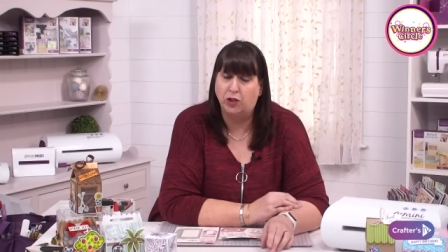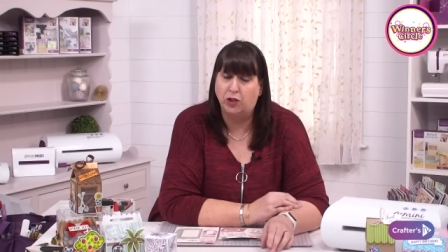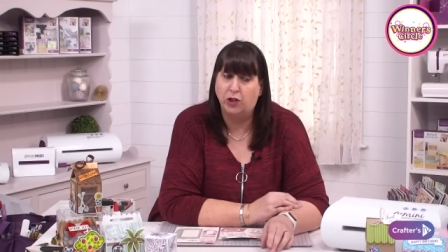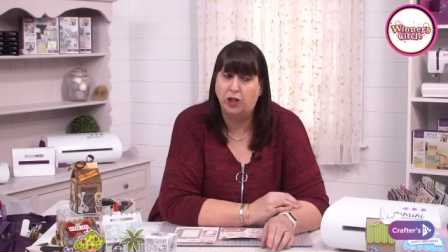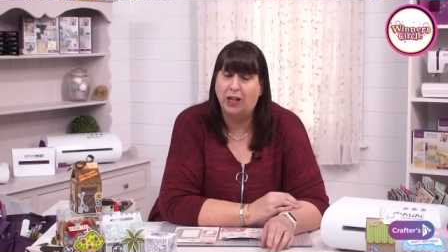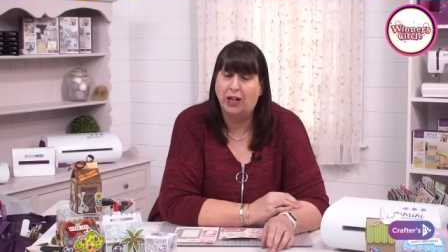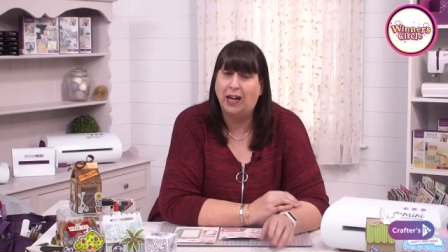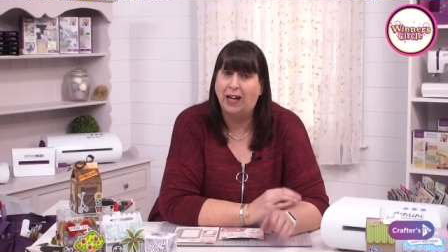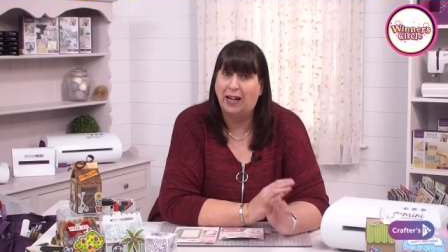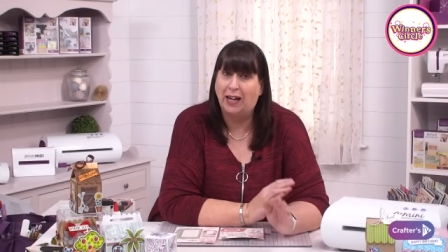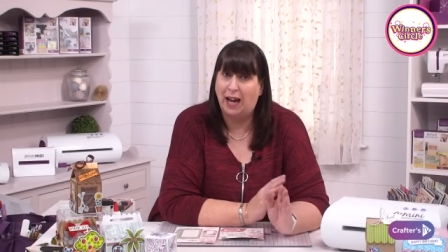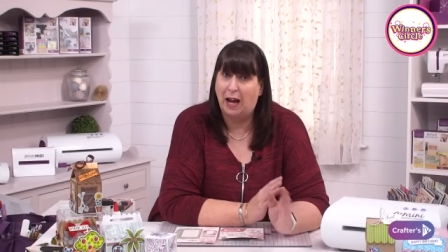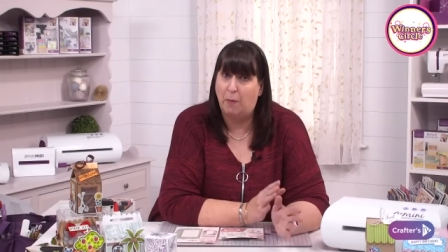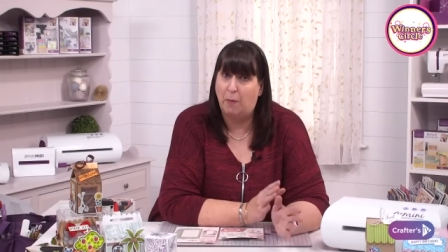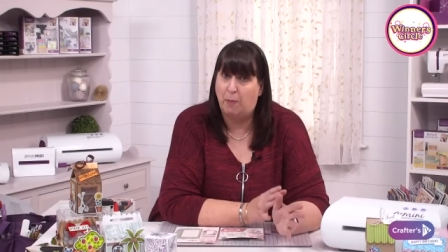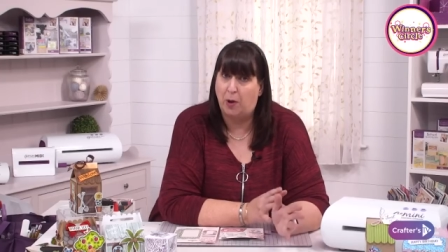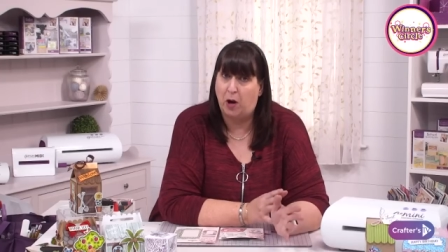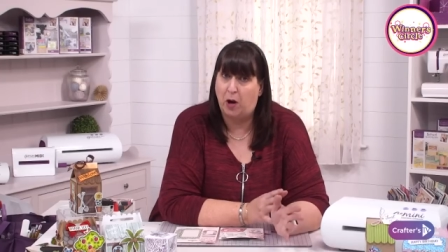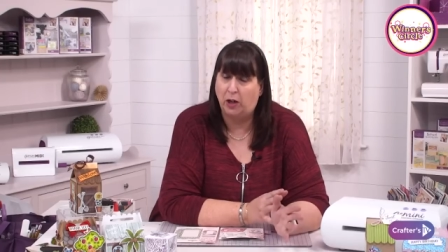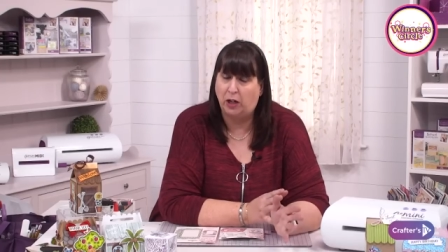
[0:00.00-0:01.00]
so you can get a
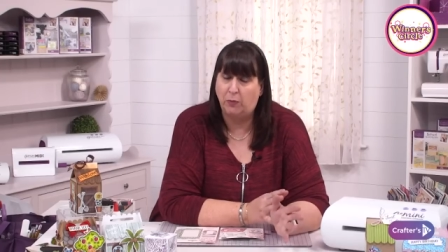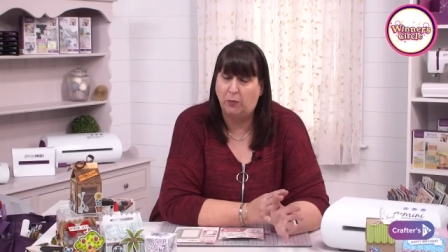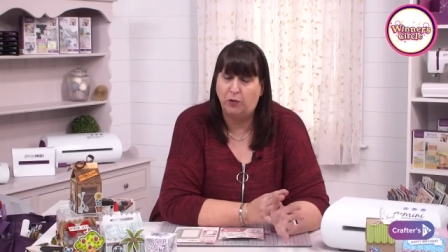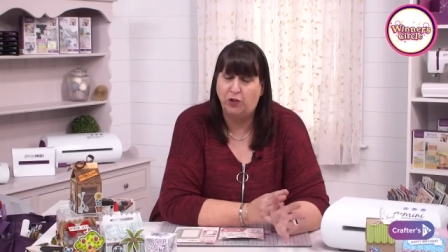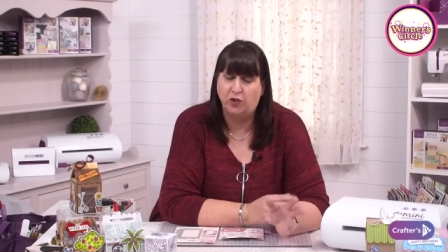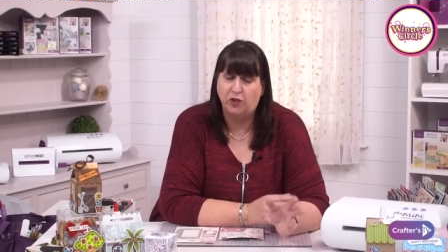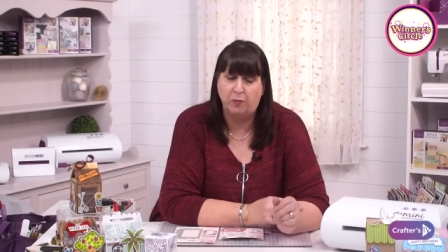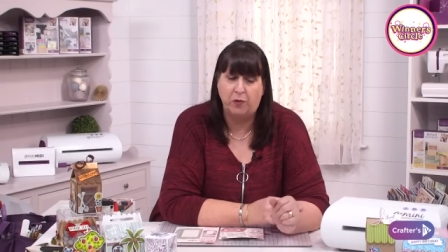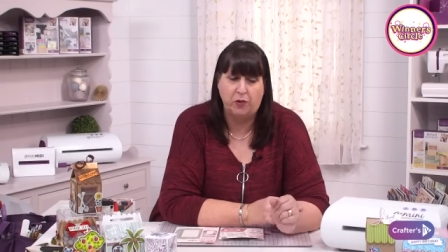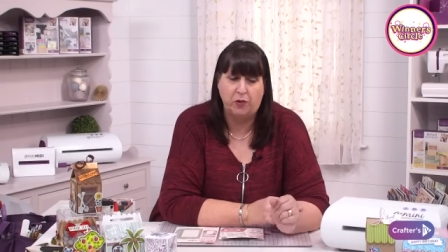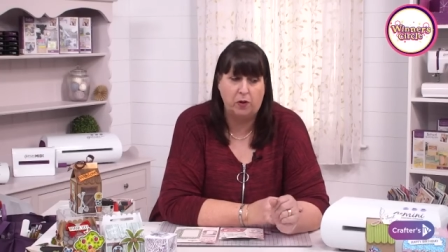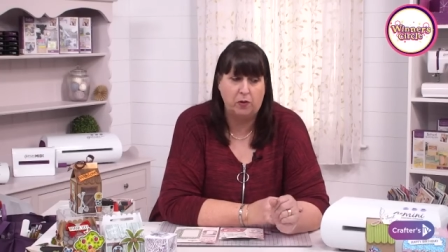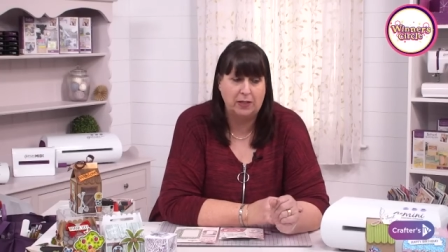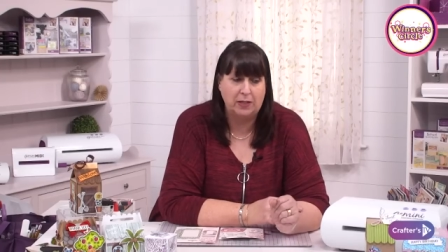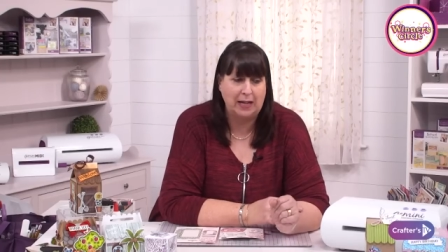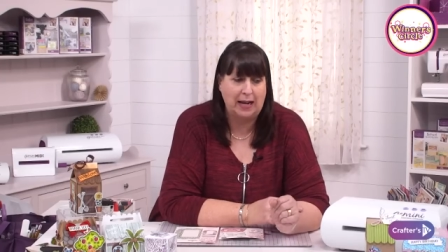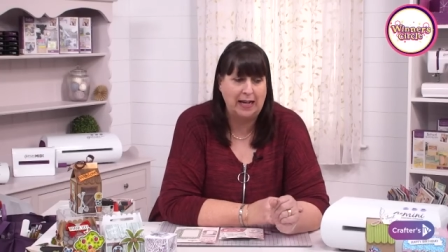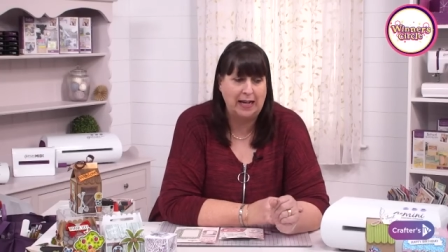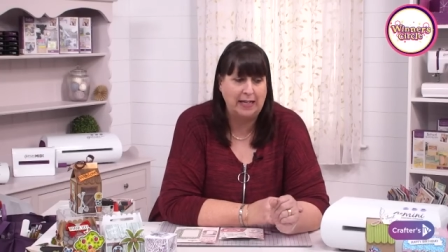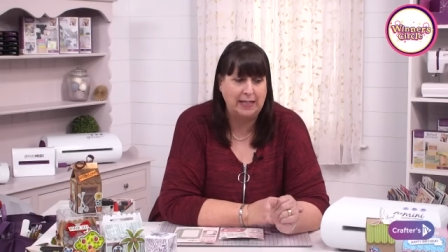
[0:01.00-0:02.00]
bargain with some of
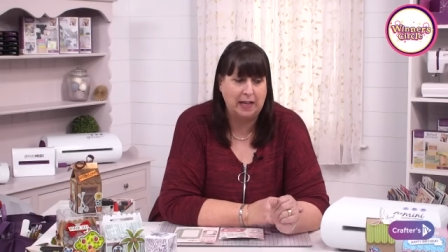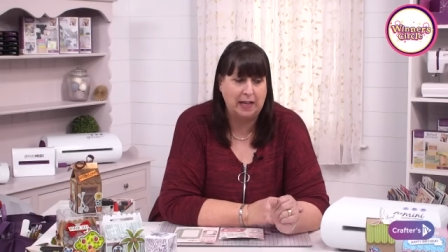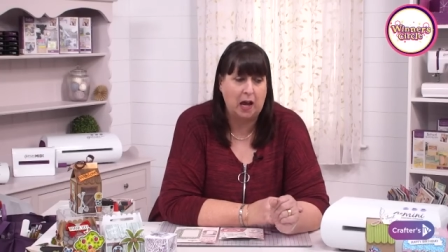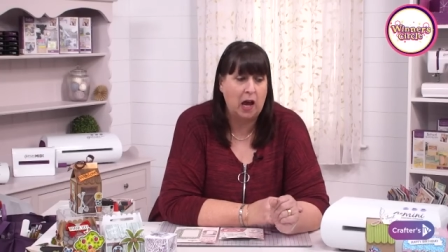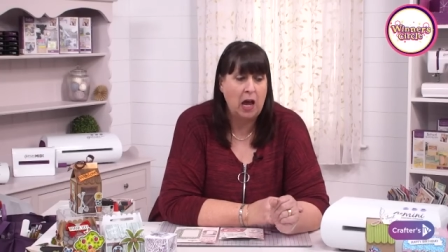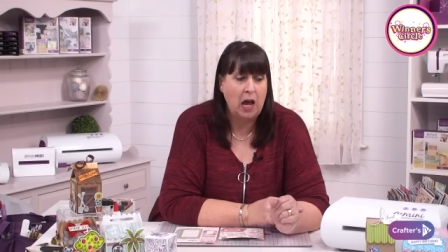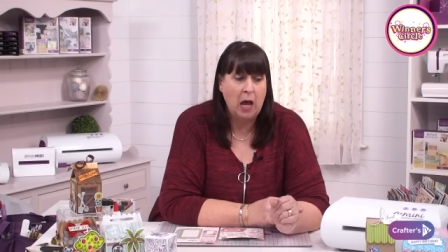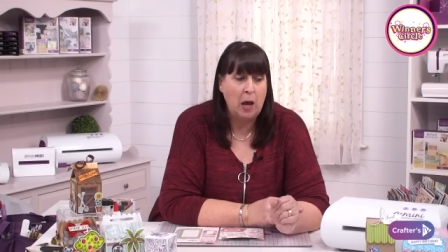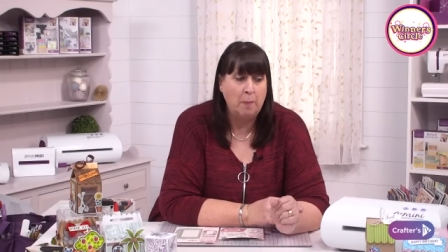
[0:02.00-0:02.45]
those later.